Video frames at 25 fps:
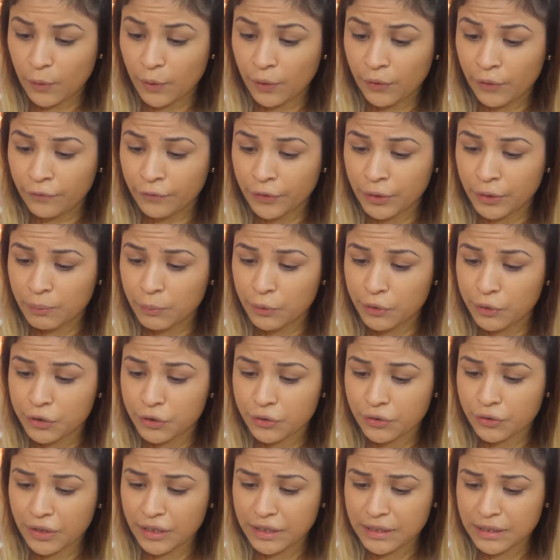oil-free
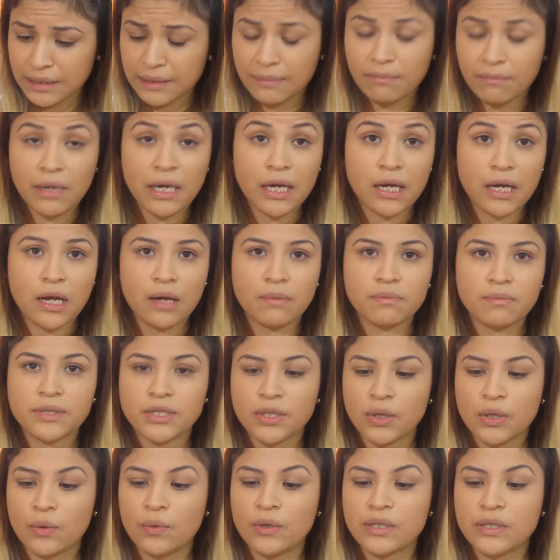moisturizing makeup.
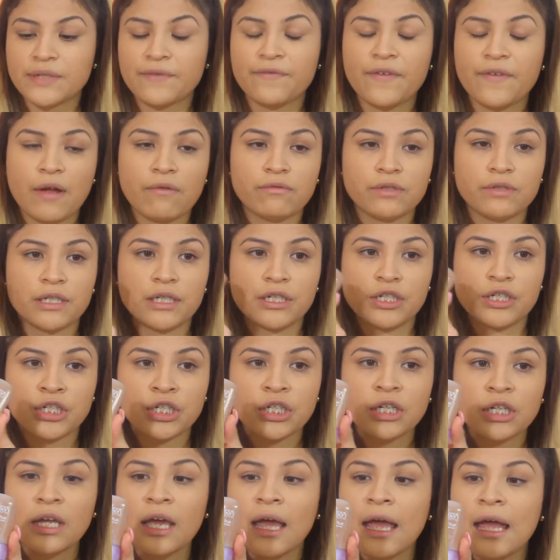So it's a
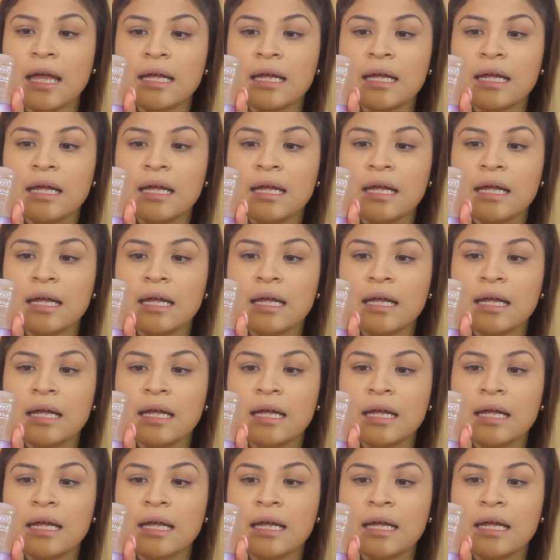foundation.